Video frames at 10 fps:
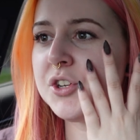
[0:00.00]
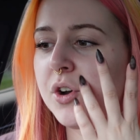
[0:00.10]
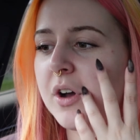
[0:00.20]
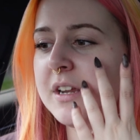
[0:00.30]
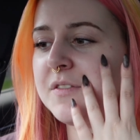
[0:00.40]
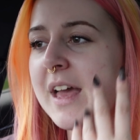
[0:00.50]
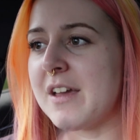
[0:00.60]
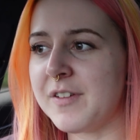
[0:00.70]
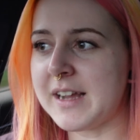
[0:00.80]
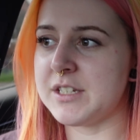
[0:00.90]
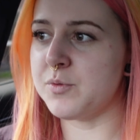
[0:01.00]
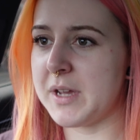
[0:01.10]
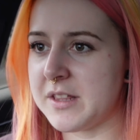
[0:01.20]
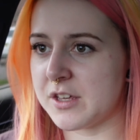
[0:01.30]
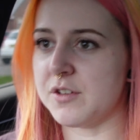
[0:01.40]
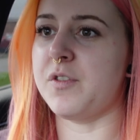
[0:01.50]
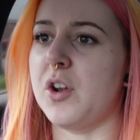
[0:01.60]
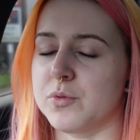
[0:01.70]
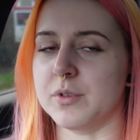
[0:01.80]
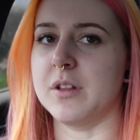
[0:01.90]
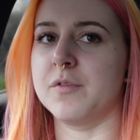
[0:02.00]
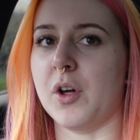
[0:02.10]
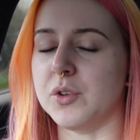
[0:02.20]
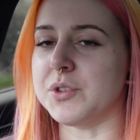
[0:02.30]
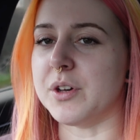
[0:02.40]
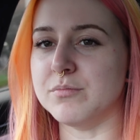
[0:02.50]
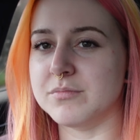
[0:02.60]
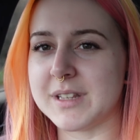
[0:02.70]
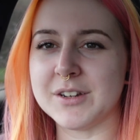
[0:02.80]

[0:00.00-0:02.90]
I don't know, and if they find it weird that you follow followed them,